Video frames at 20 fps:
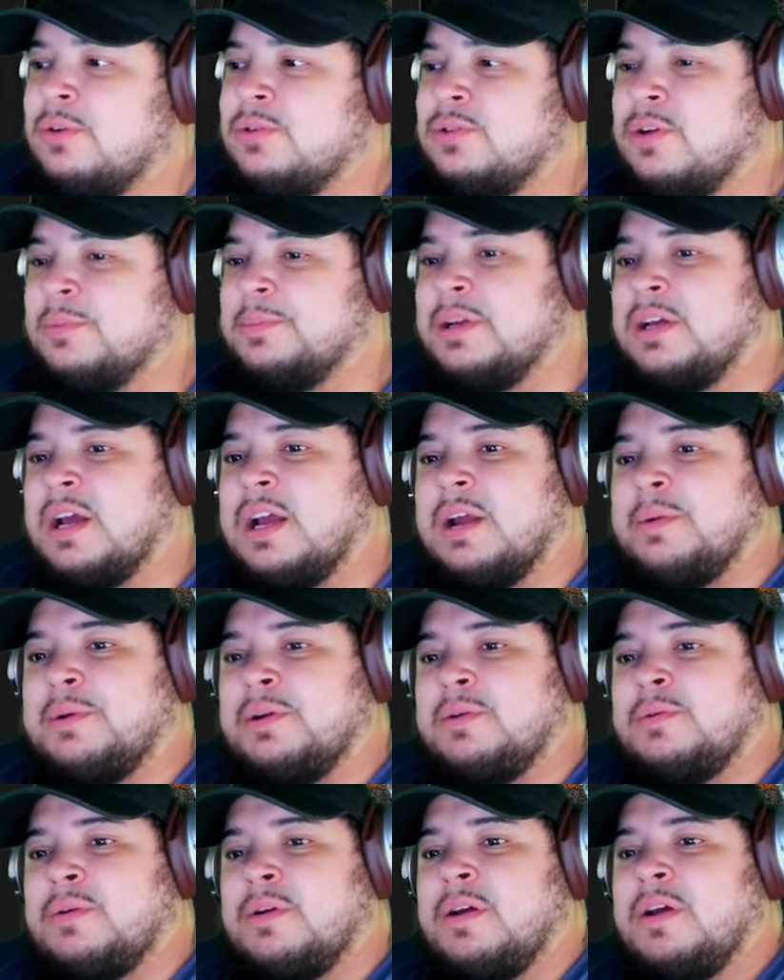So I'm like I gotta
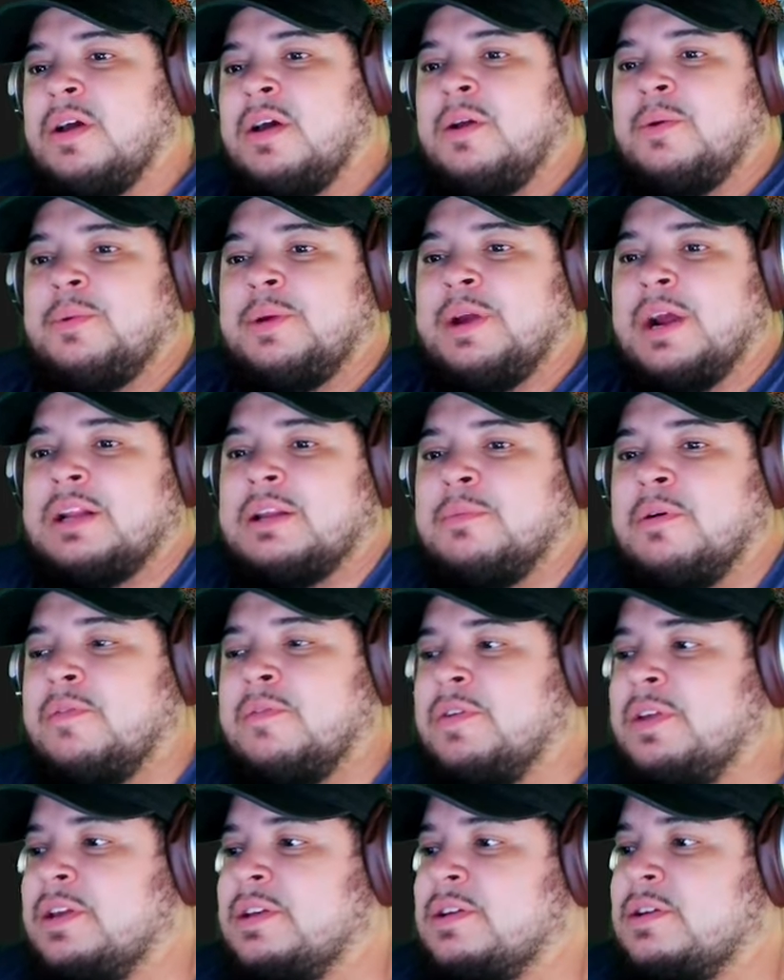re- react to both of
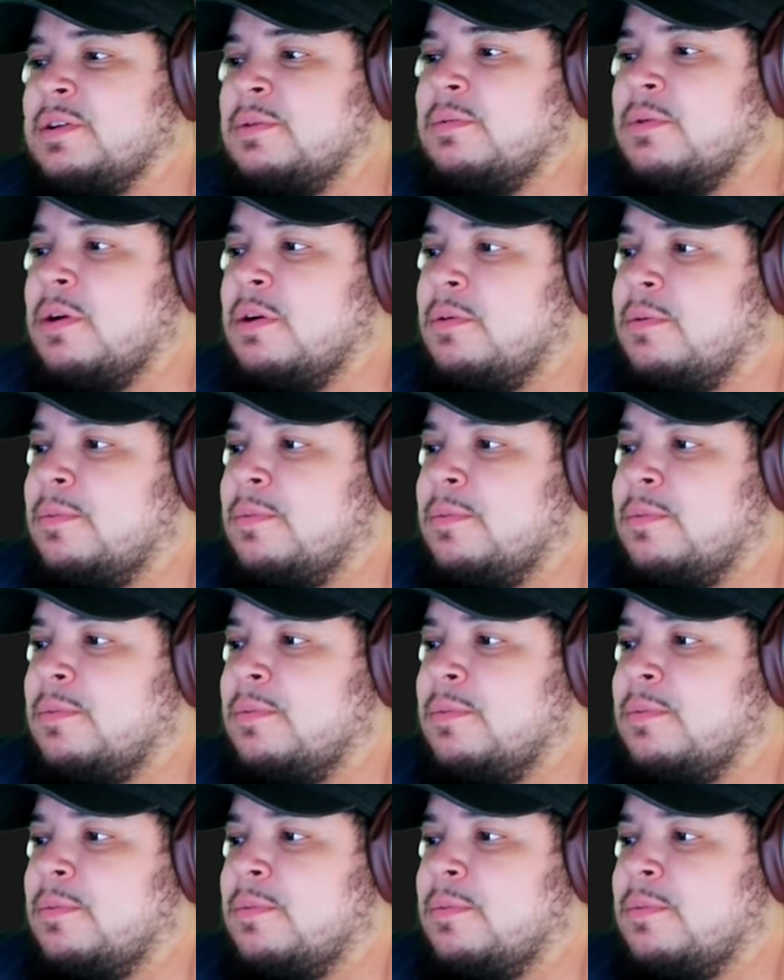these in a row.